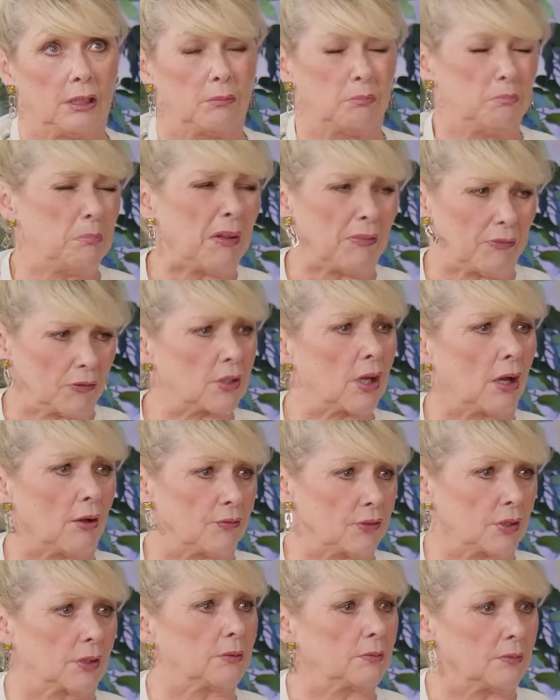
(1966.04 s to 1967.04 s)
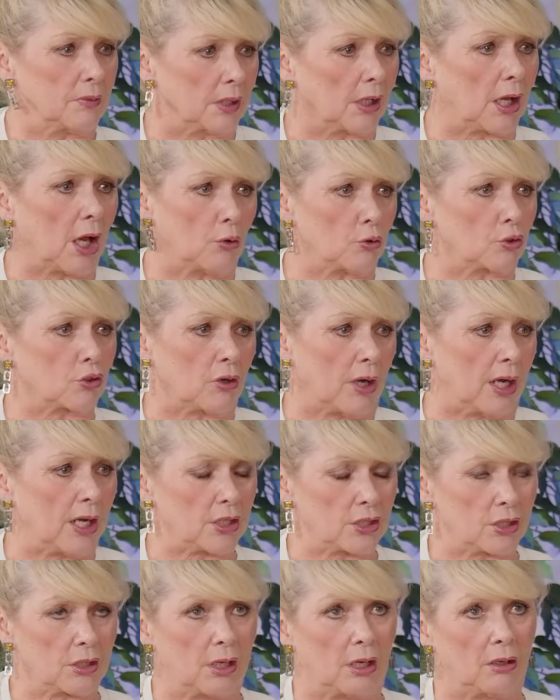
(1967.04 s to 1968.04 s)
months after the coach
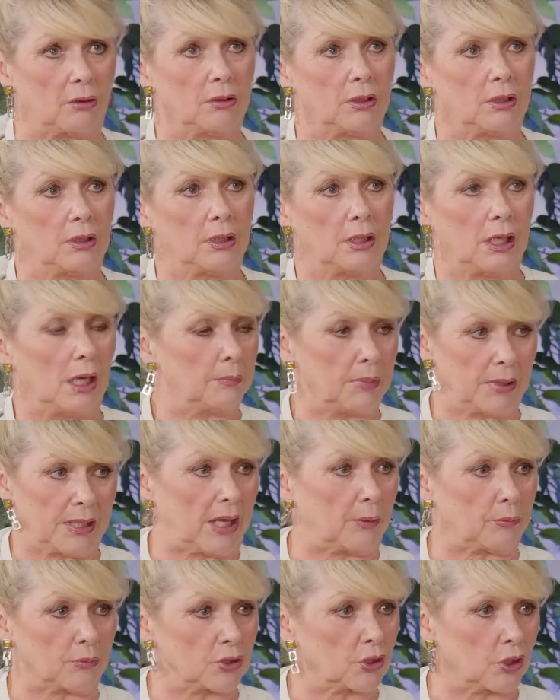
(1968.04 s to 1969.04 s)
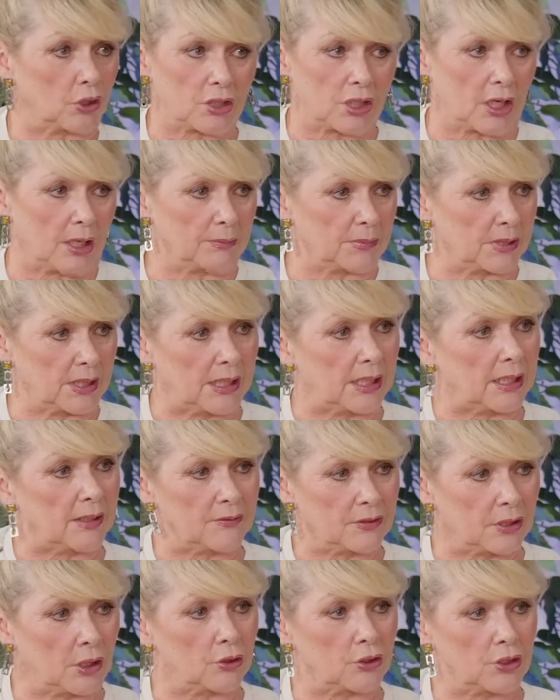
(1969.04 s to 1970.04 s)
crash, you know. But that was her time to
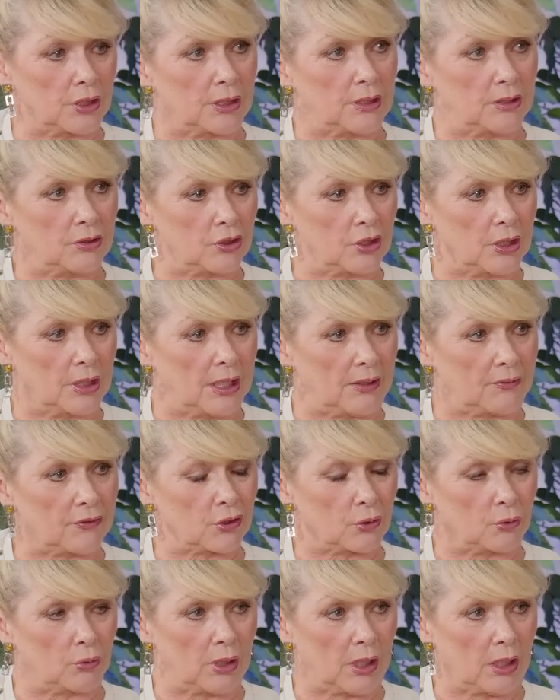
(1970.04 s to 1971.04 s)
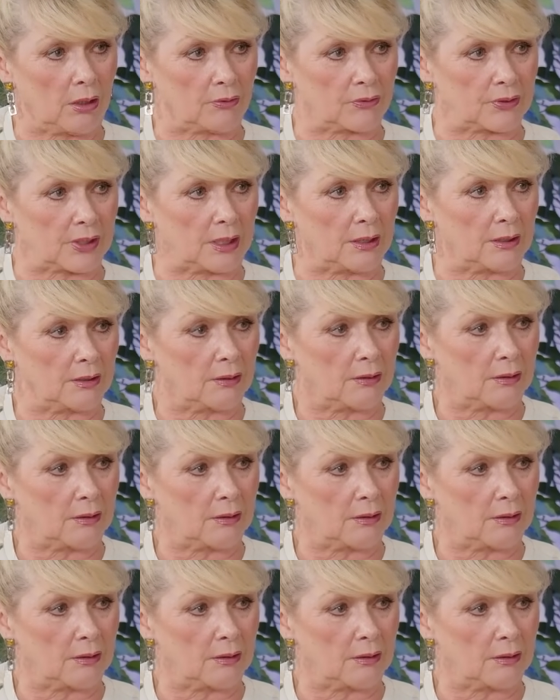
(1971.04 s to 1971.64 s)
leave, so she she left shortly after.